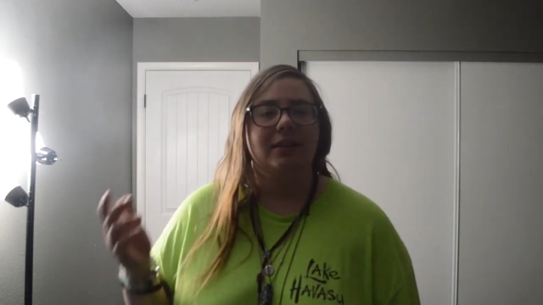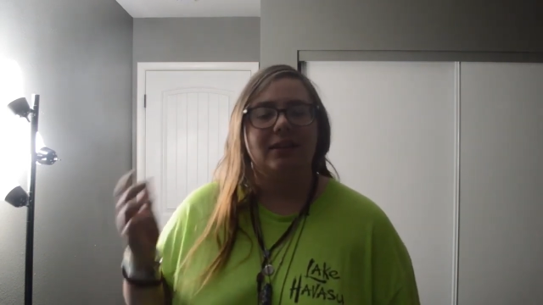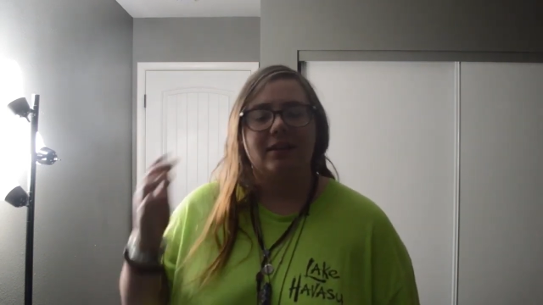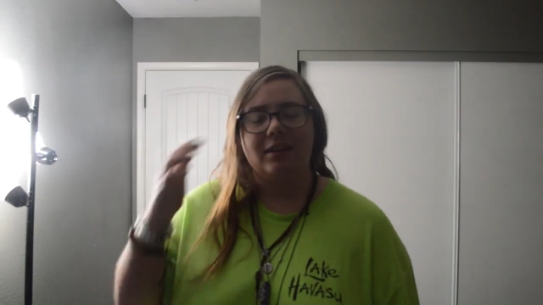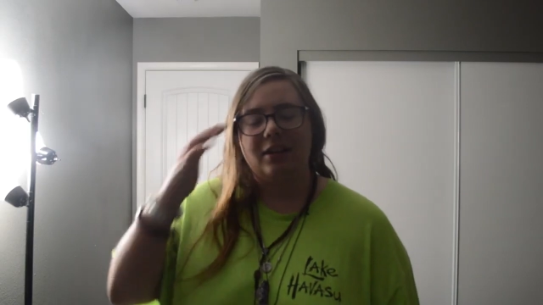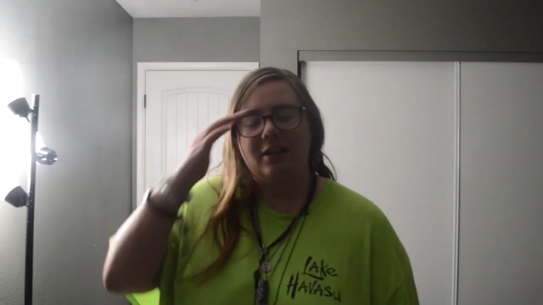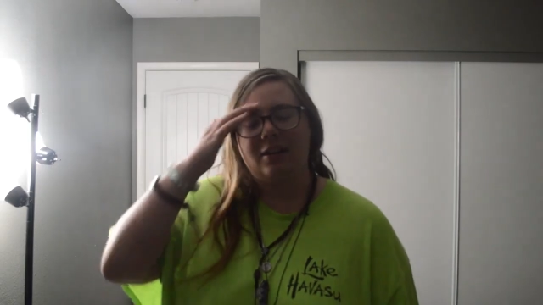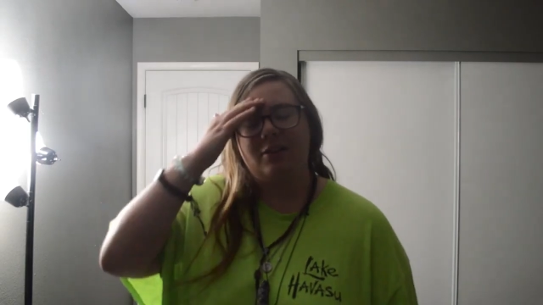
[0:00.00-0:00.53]

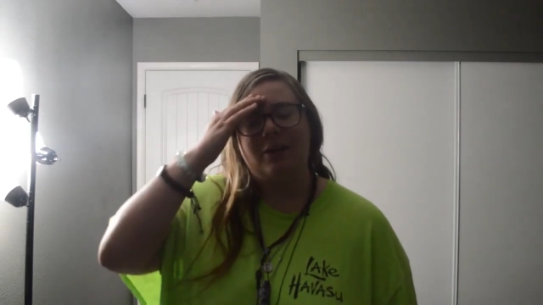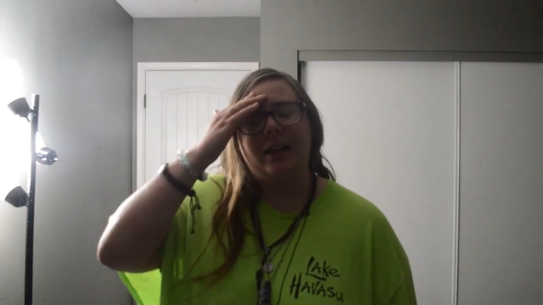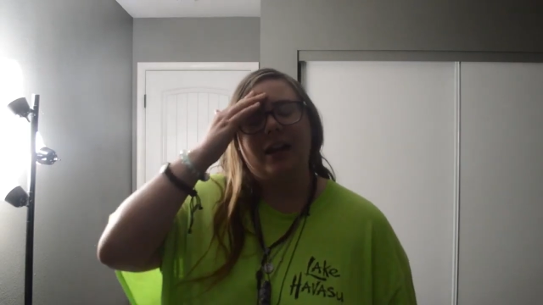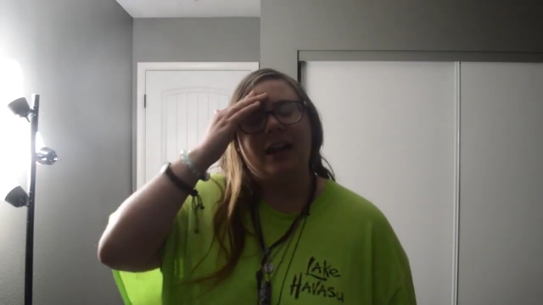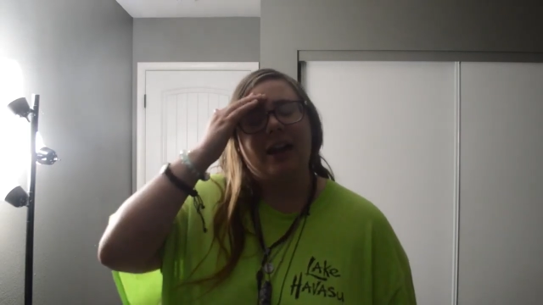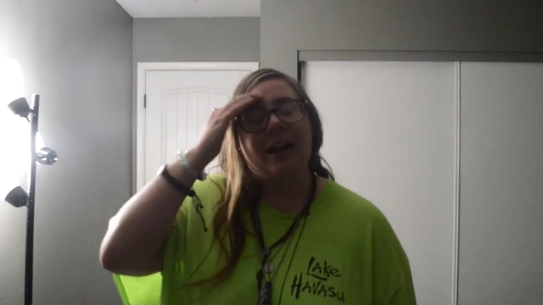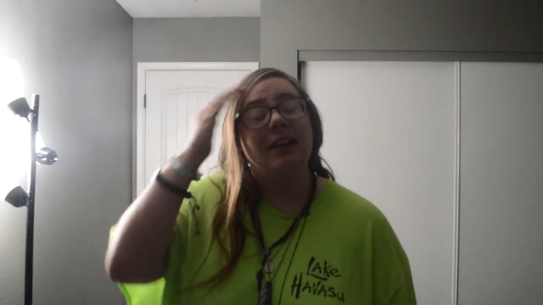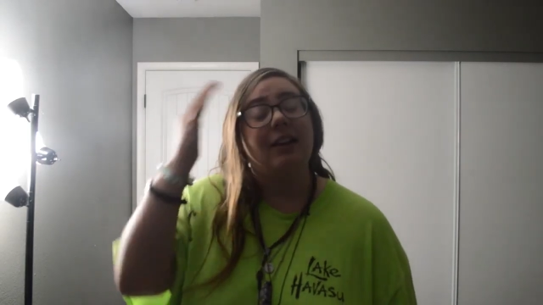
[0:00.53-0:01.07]
And
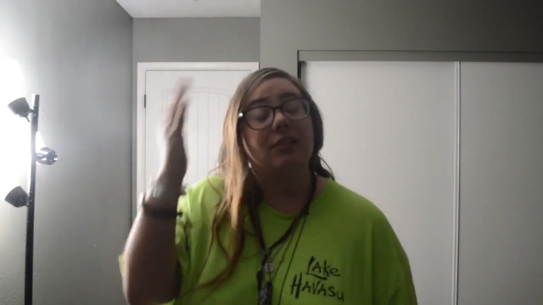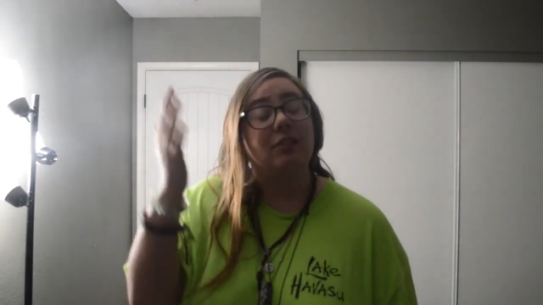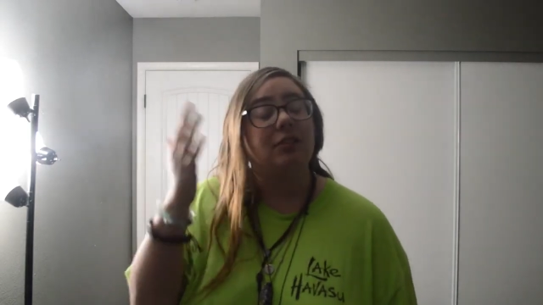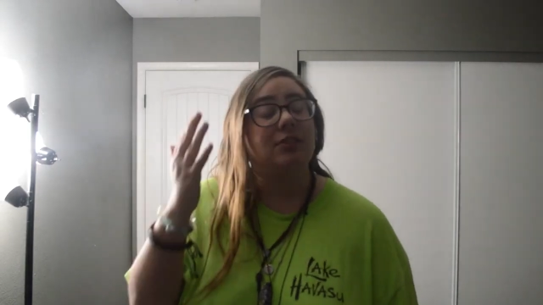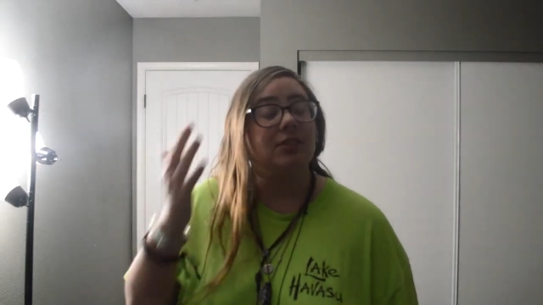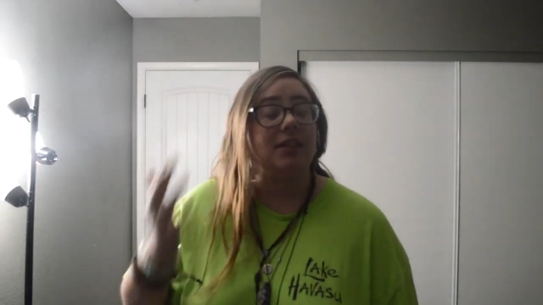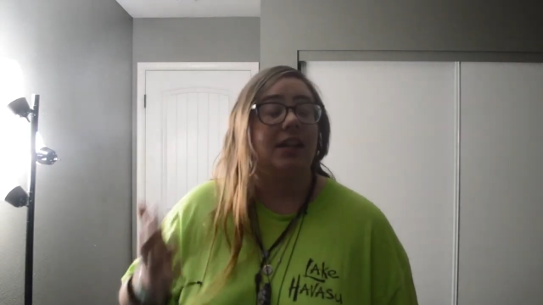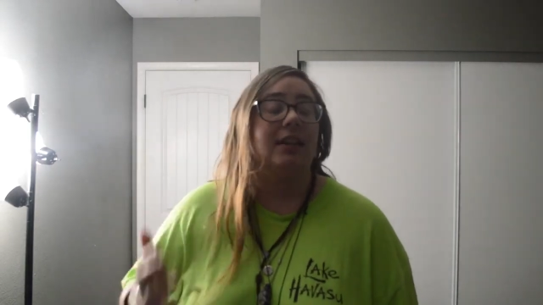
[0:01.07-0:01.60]
I
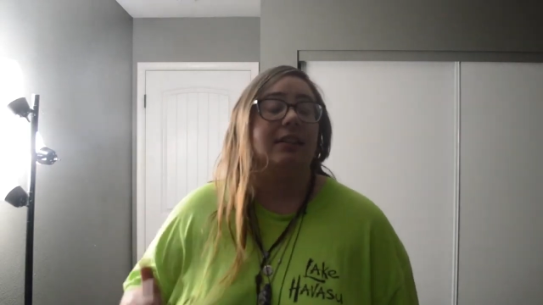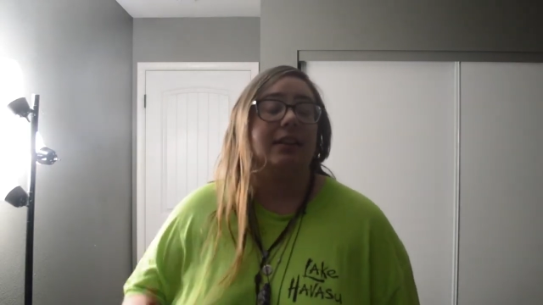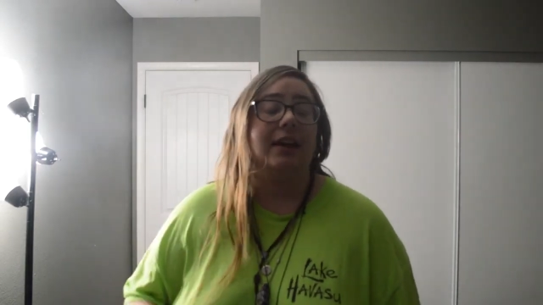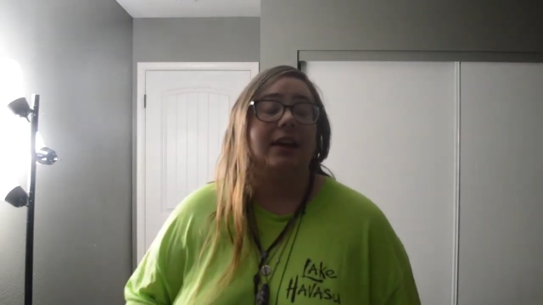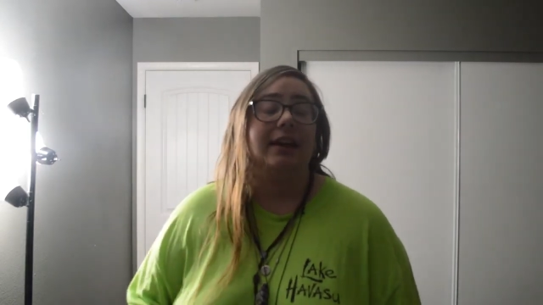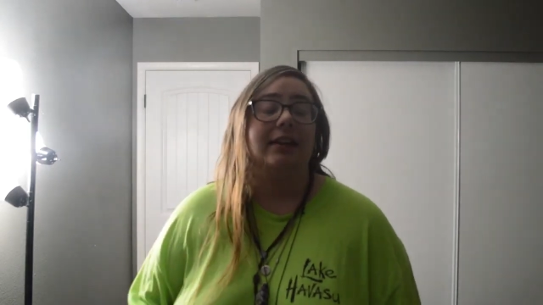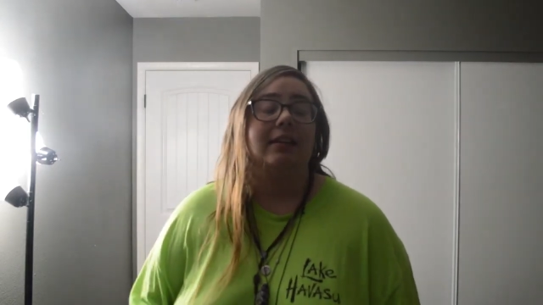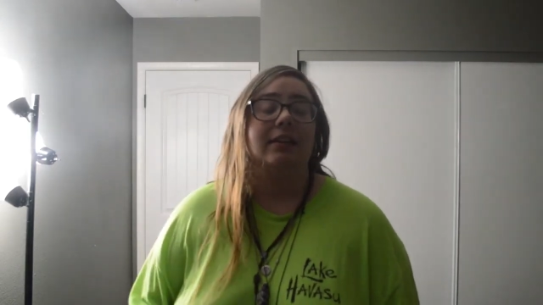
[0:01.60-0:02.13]
understand
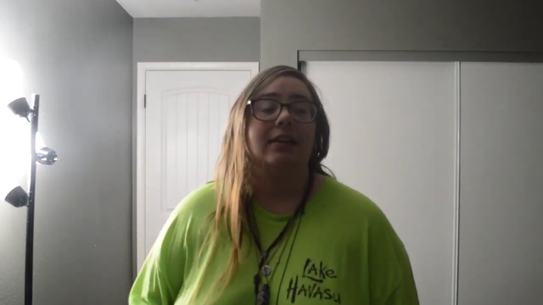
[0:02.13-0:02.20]
that.